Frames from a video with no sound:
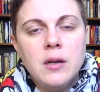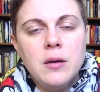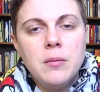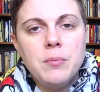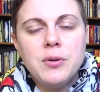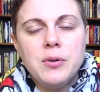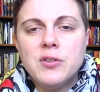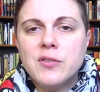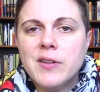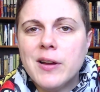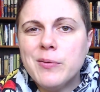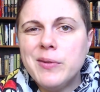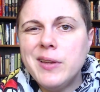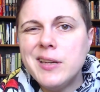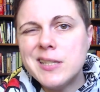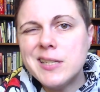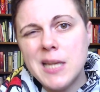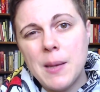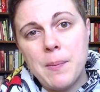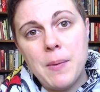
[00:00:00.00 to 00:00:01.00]
but you're not really
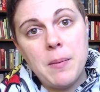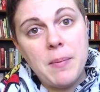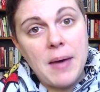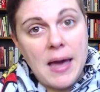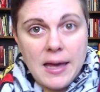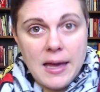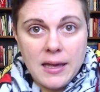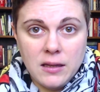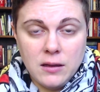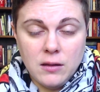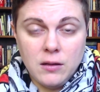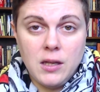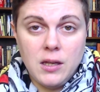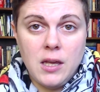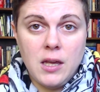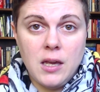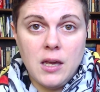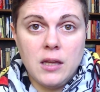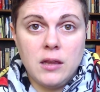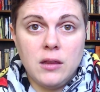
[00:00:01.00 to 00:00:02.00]
stepping back and
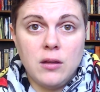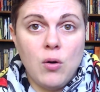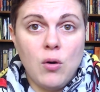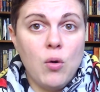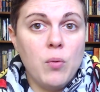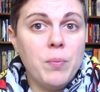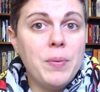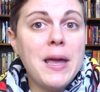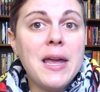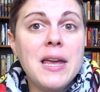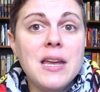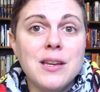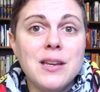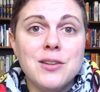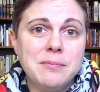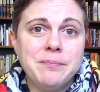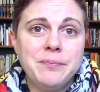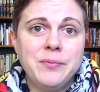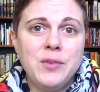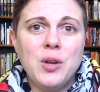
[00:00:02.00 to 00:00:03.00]
looking at the whole
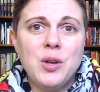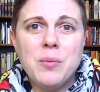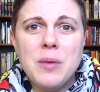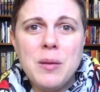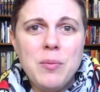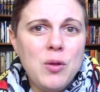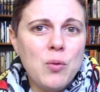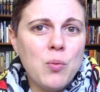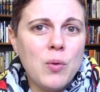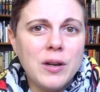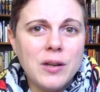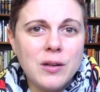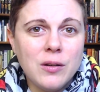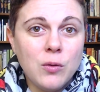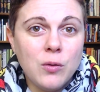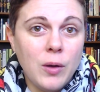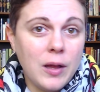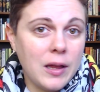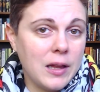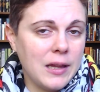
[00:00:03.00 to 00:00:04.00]
page. You know, maybe one
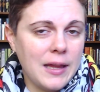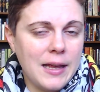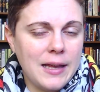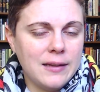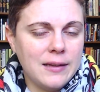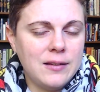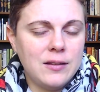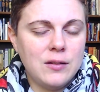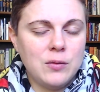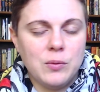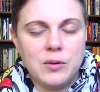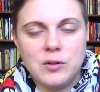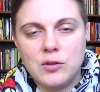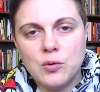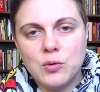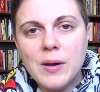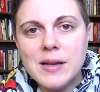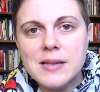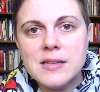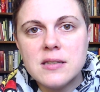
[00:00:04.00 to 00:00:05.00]
quick glance once or
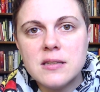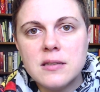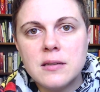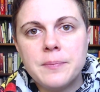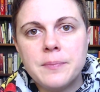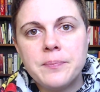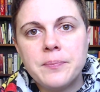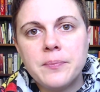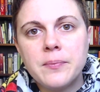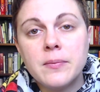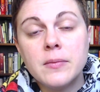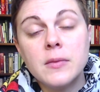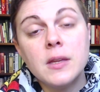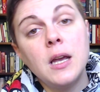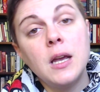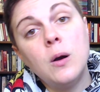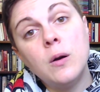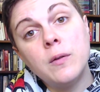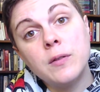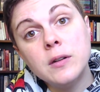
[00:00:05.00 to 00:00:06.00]
twice.
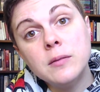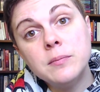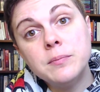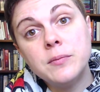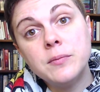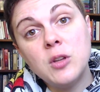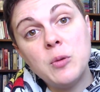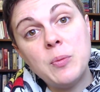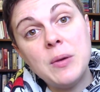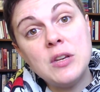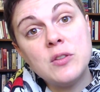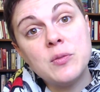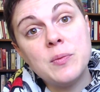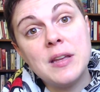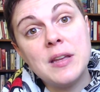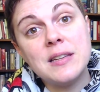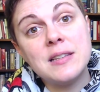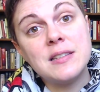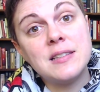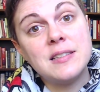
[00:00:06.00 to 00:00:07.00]
However, a page from
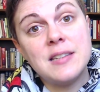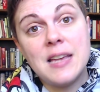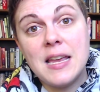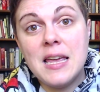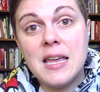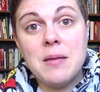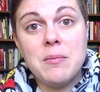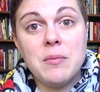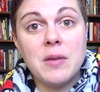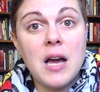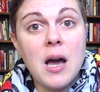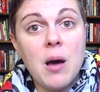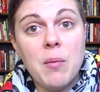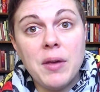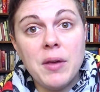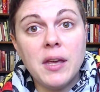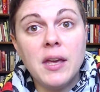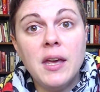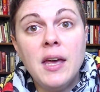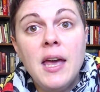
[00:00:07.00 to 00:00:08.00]
that same
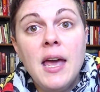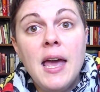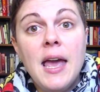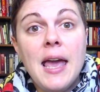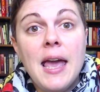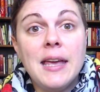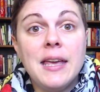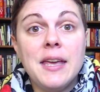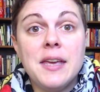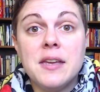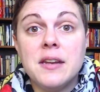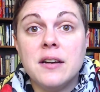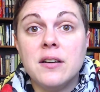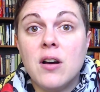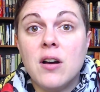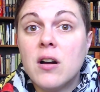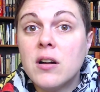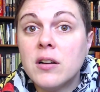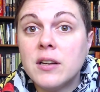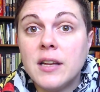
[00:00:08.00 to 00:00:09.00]
comic hanging in an
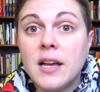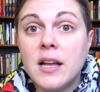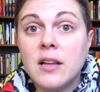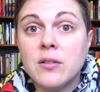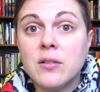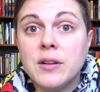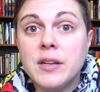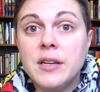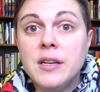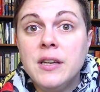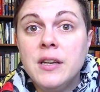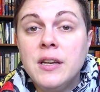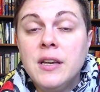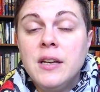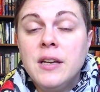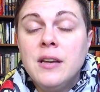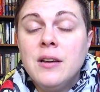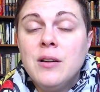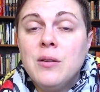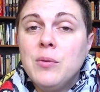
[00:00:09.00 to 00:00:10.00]
art gallery,
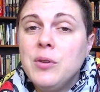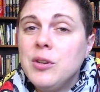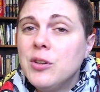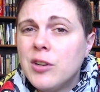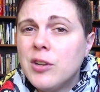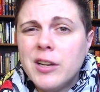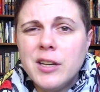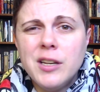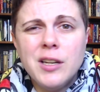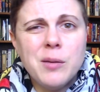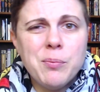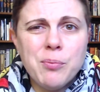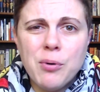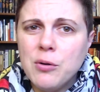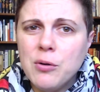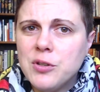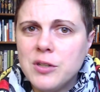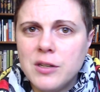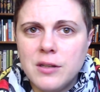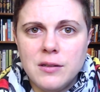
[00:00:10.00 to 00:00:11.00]
well, you're going to
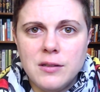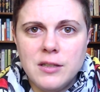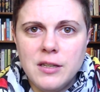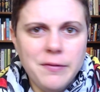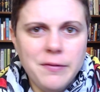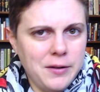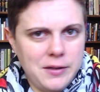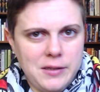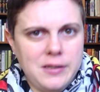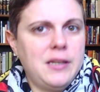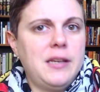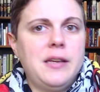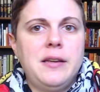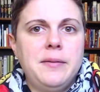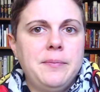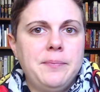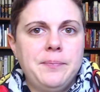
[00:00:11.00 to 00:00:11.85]
approach it differently.